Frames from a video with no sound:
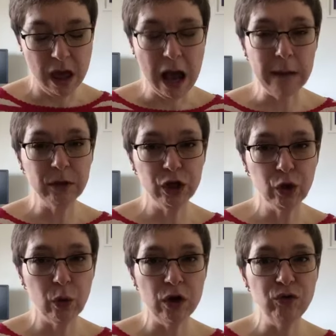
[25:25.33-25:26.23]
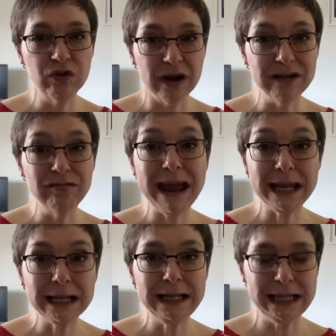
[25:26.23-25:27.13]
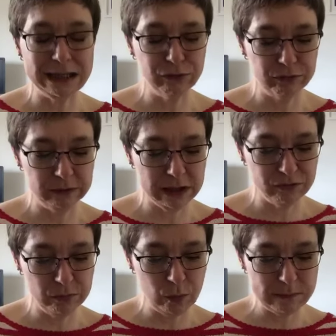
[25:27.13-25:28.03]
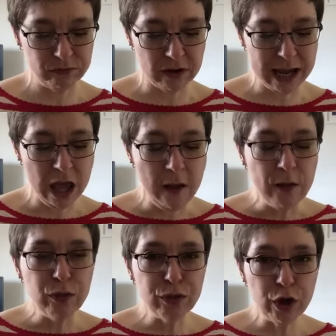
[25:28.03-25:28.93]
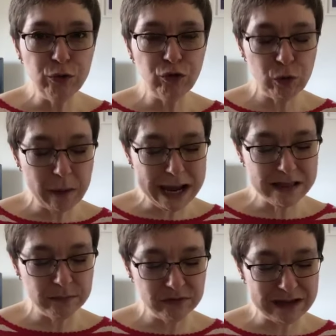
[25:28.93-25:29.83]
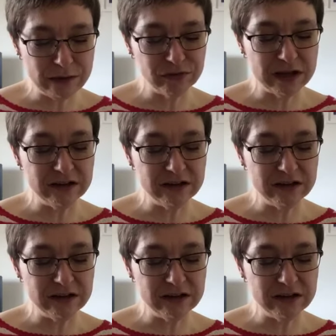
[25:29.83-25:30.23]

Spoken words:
I'm going to quote directly now from the government website. Those who pay themselves a